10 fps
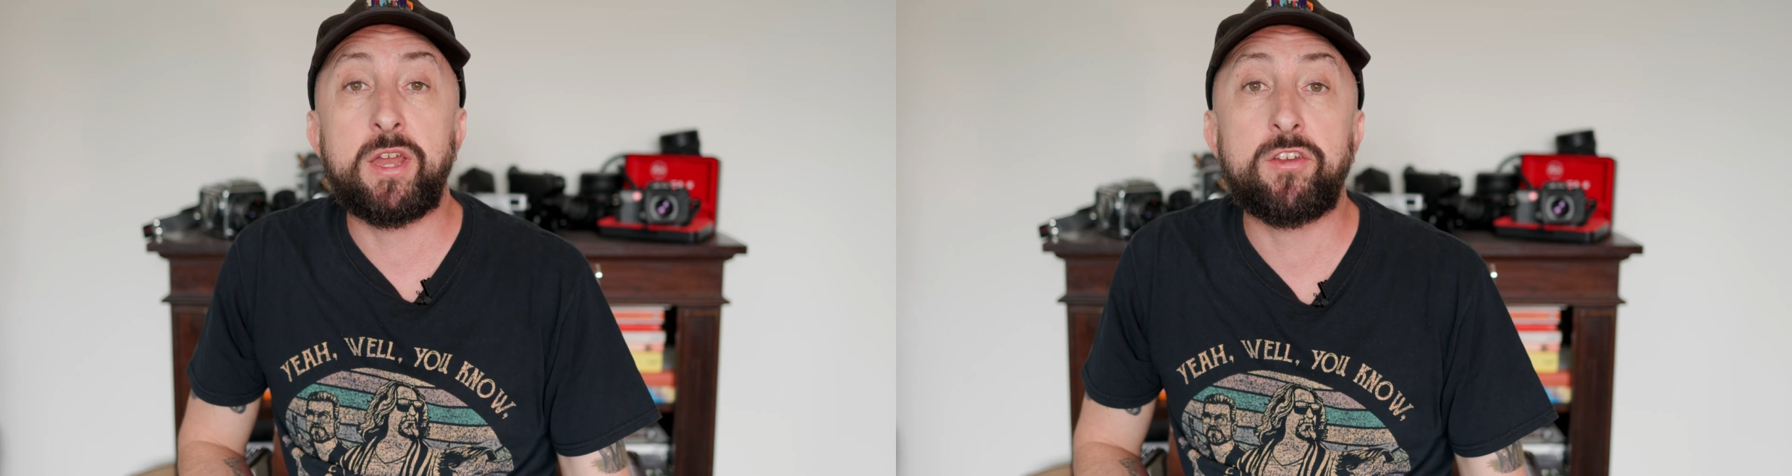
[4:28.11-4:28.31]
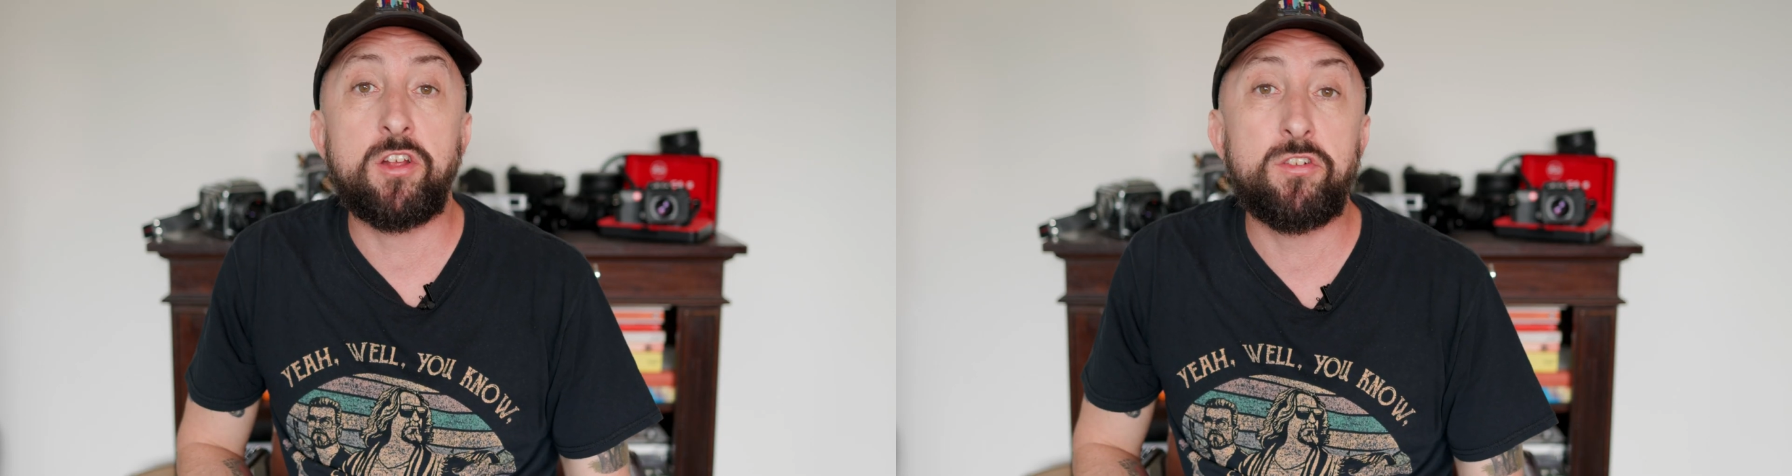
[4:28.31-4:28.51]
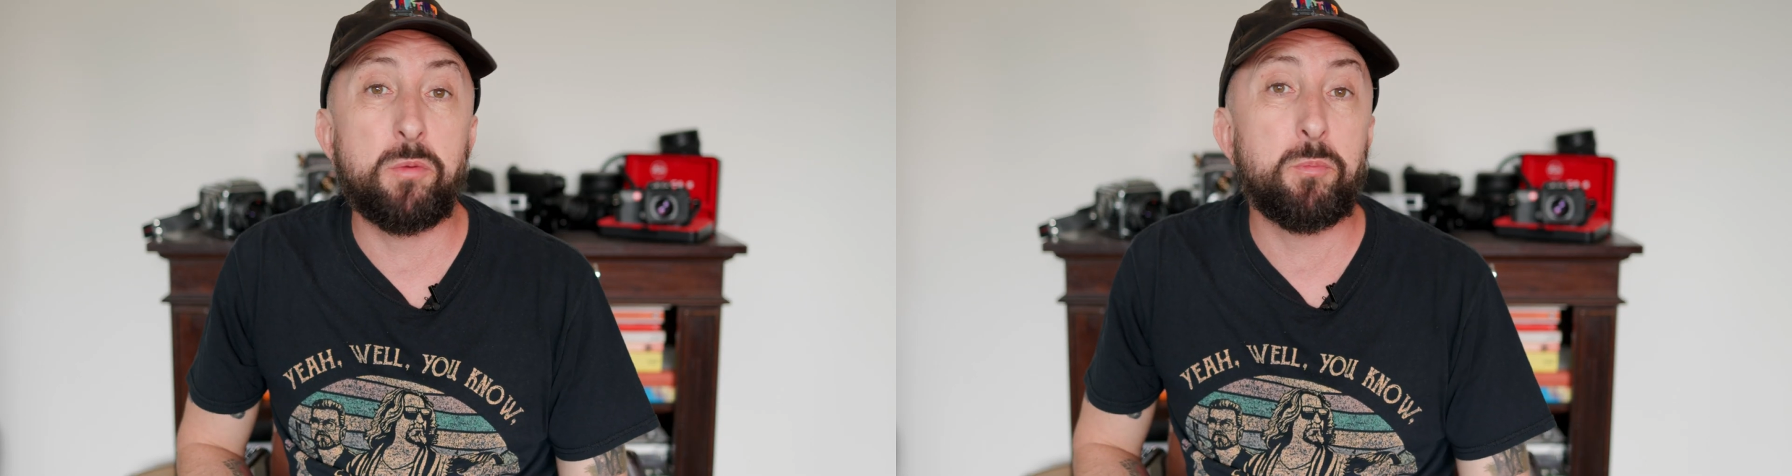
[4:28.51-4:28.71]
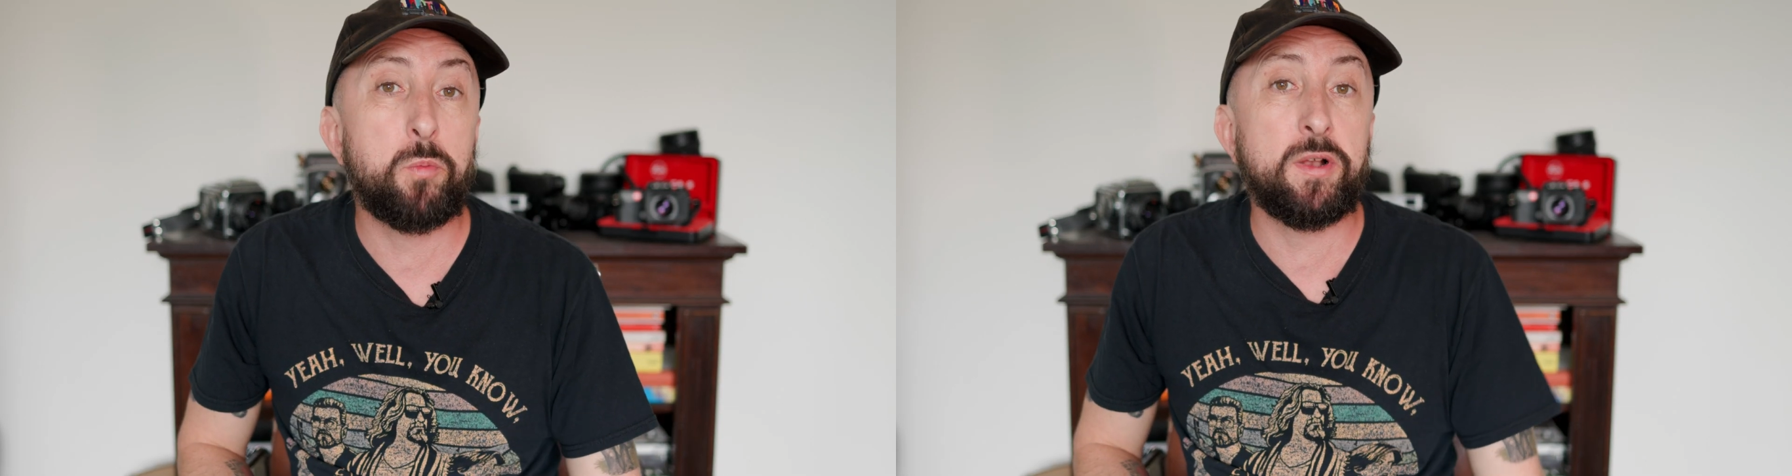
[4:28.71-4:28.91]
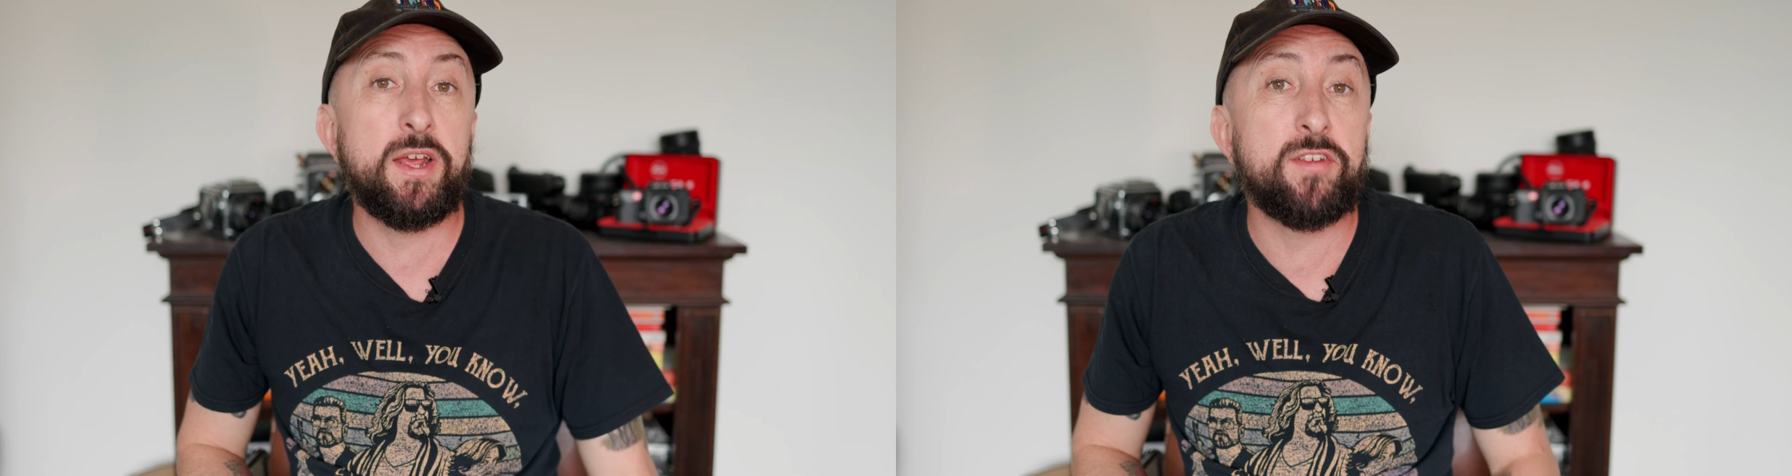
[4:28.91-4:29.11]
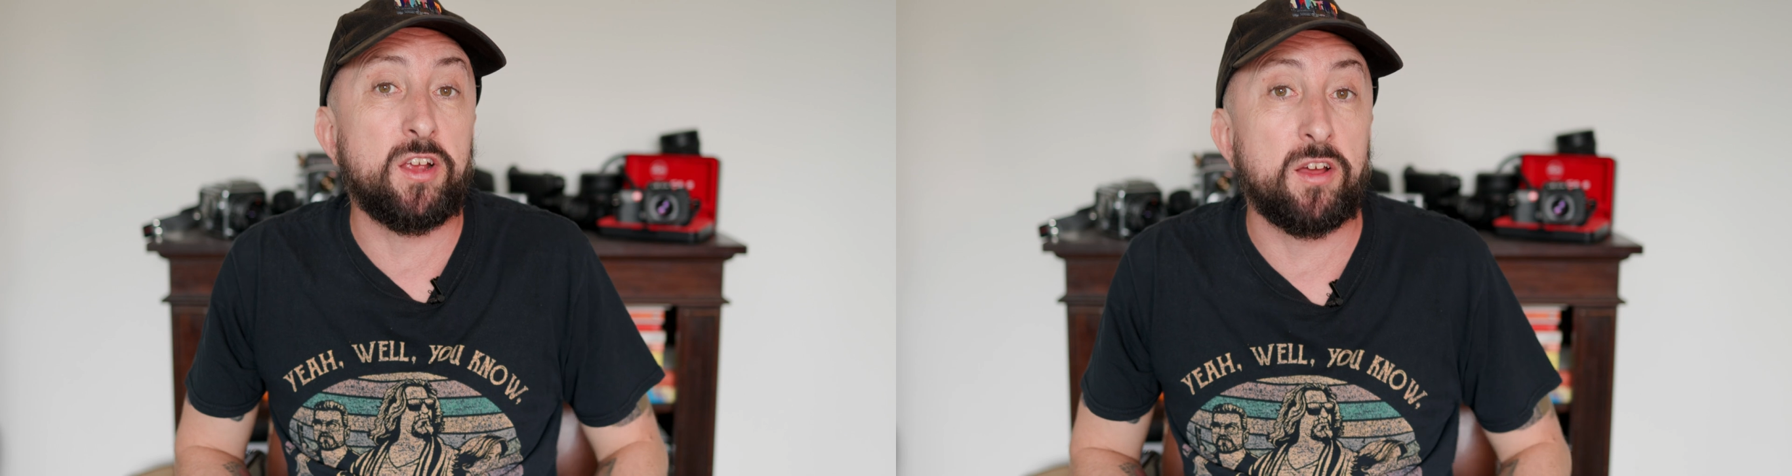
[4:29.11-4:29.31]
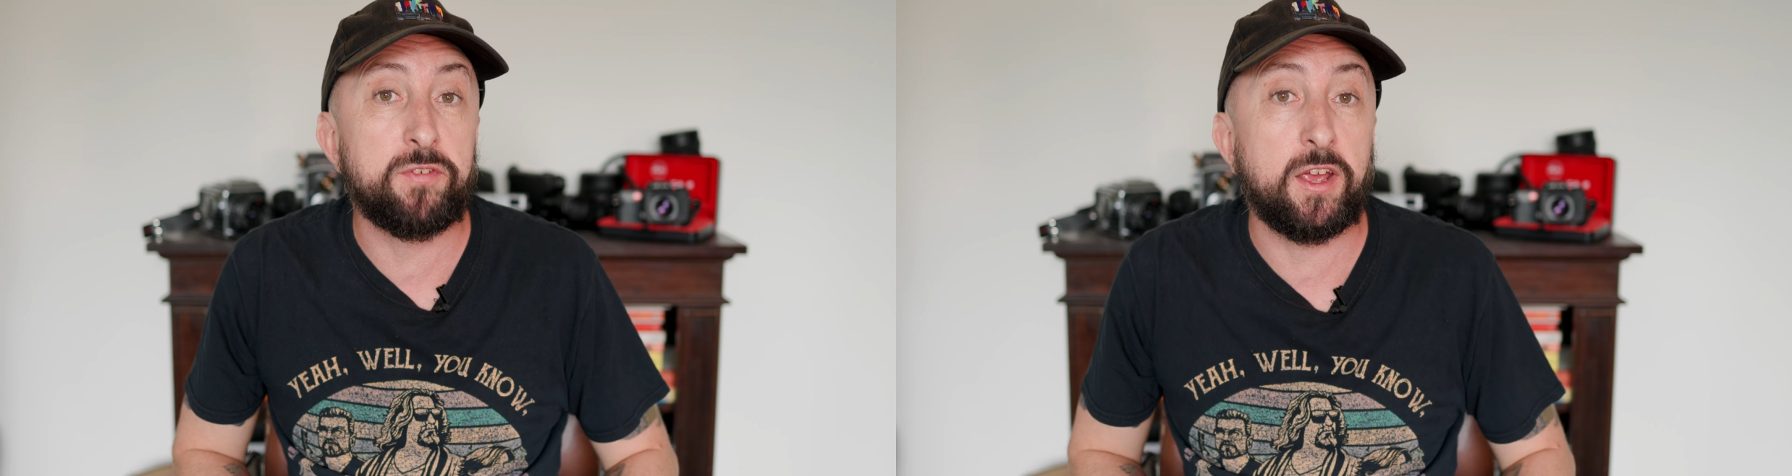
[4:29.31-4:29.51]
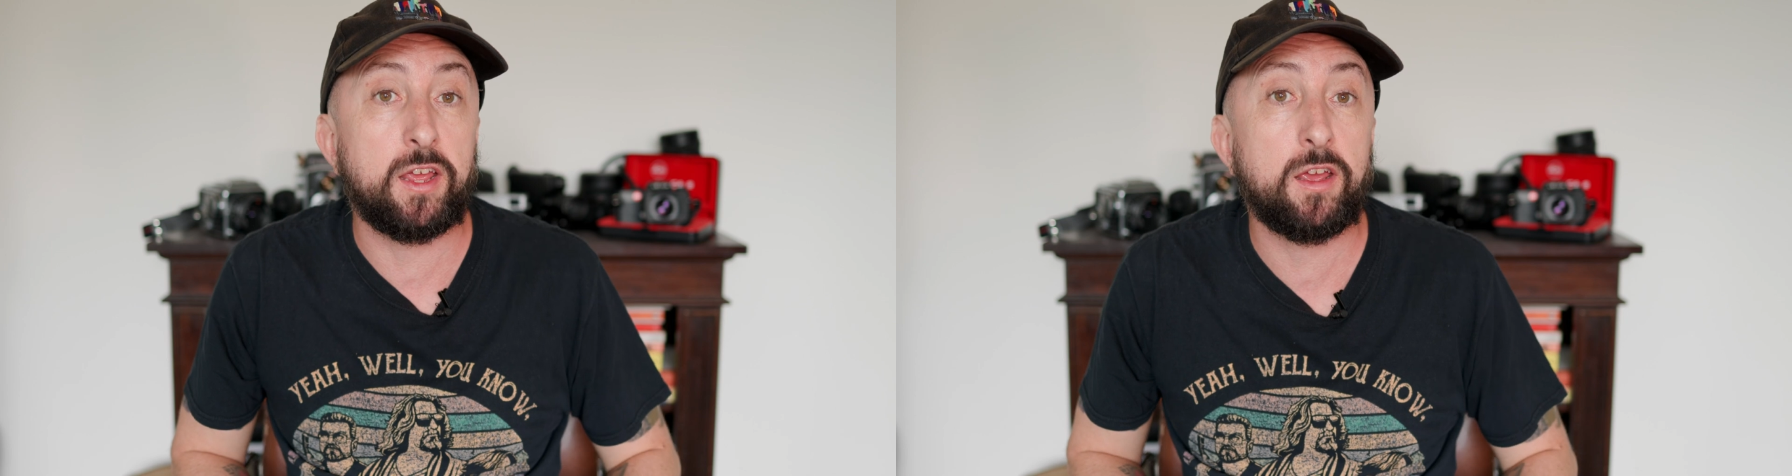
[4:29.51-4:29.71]
it does look more pleasing, I
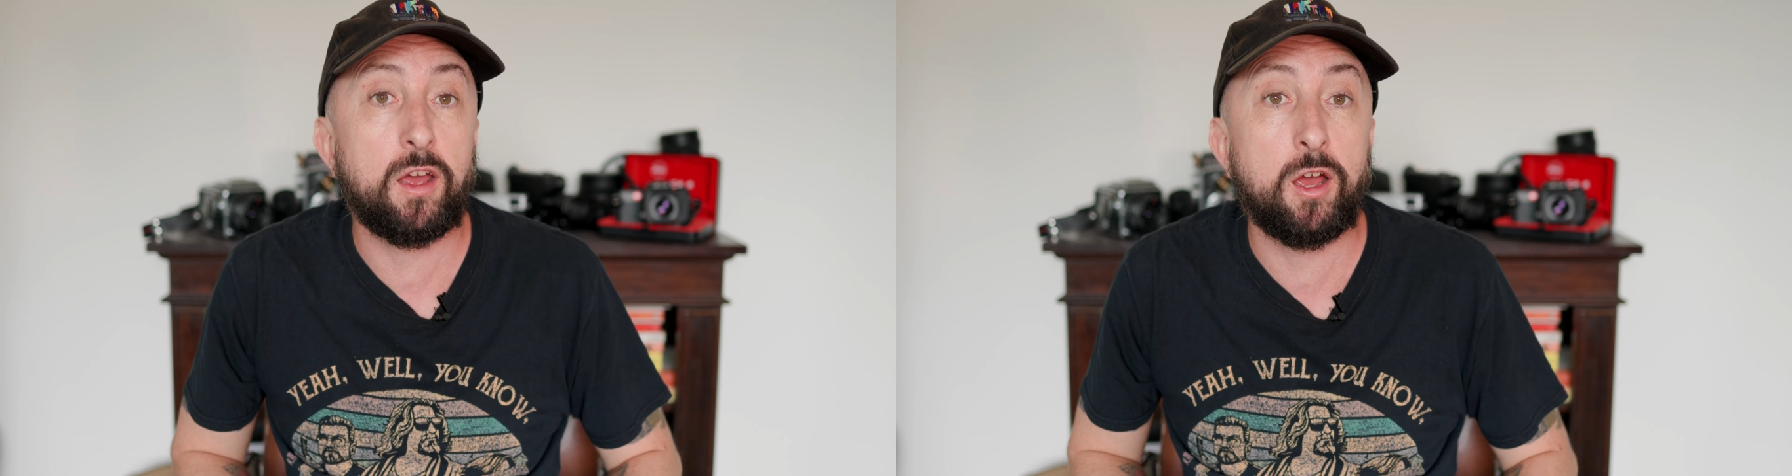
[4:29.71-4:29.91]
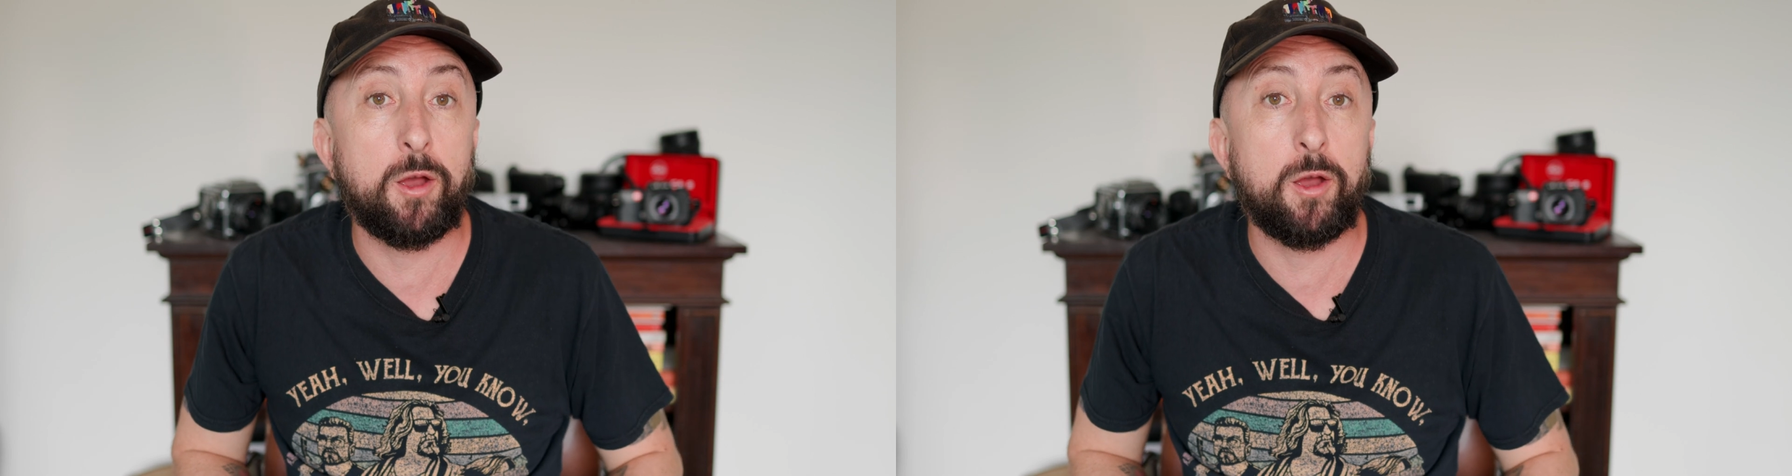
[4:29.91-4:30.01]
think.